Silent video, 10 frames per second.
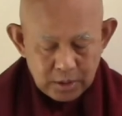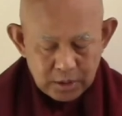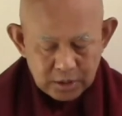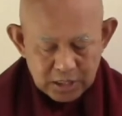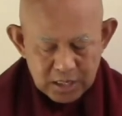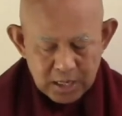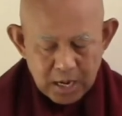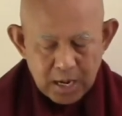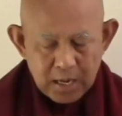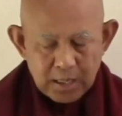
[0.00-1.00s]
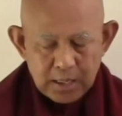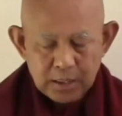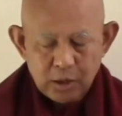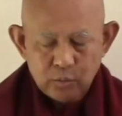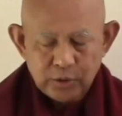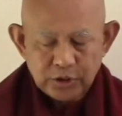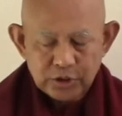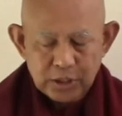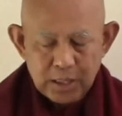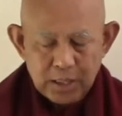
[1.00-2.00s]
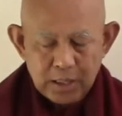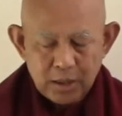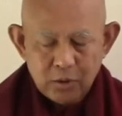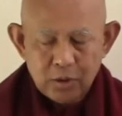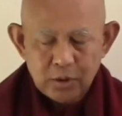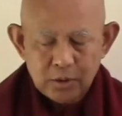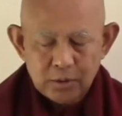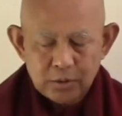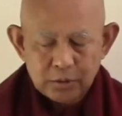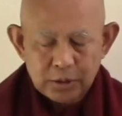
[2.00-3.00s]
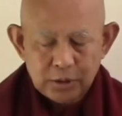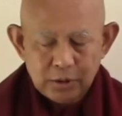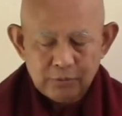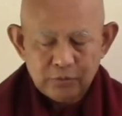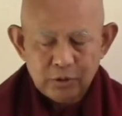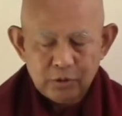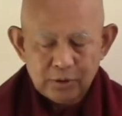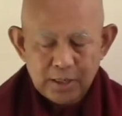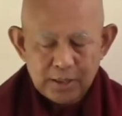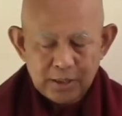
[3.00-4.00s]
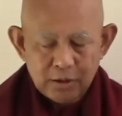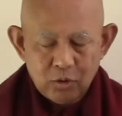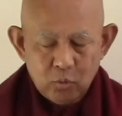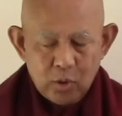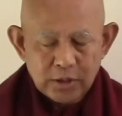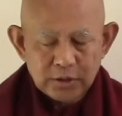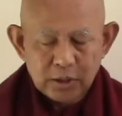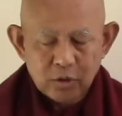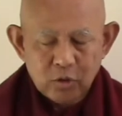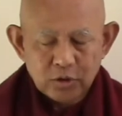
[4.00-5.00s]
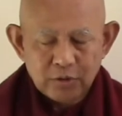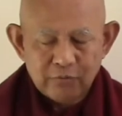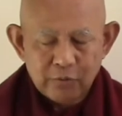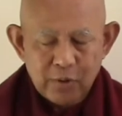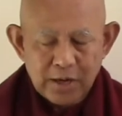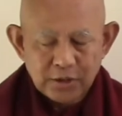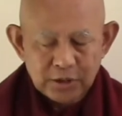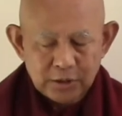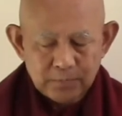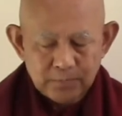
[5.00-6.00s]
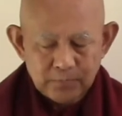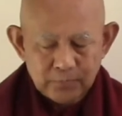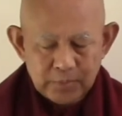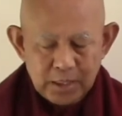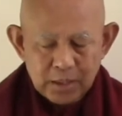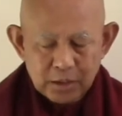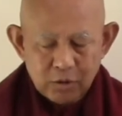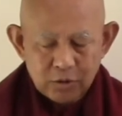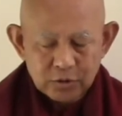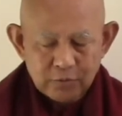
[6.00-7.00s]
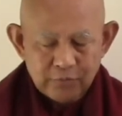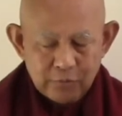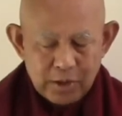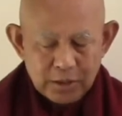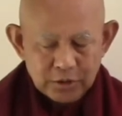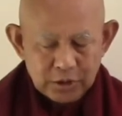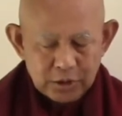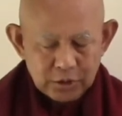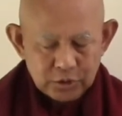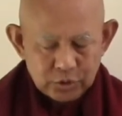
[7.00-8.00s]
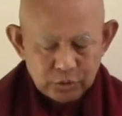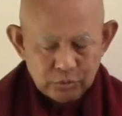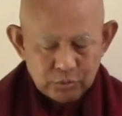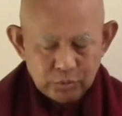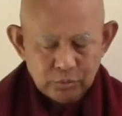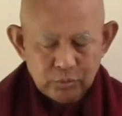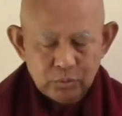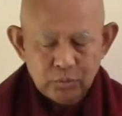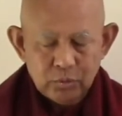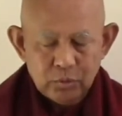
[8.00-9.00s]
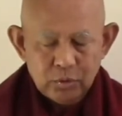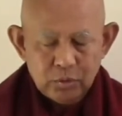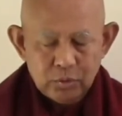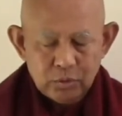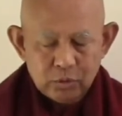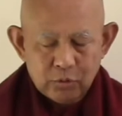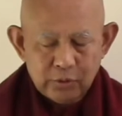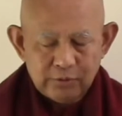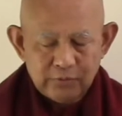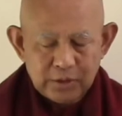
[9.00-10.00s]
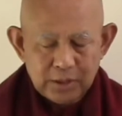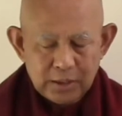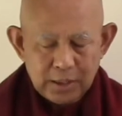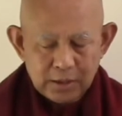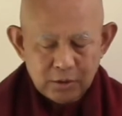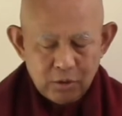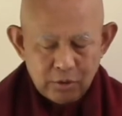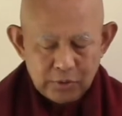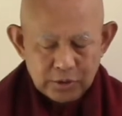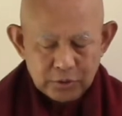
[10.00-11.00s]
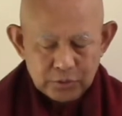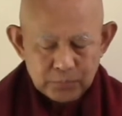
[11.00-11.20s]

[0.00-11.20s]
Dhamma and avijja. Okay. If you look at it, what is the cause of arising? Cause of arising is due to craving and ignorance.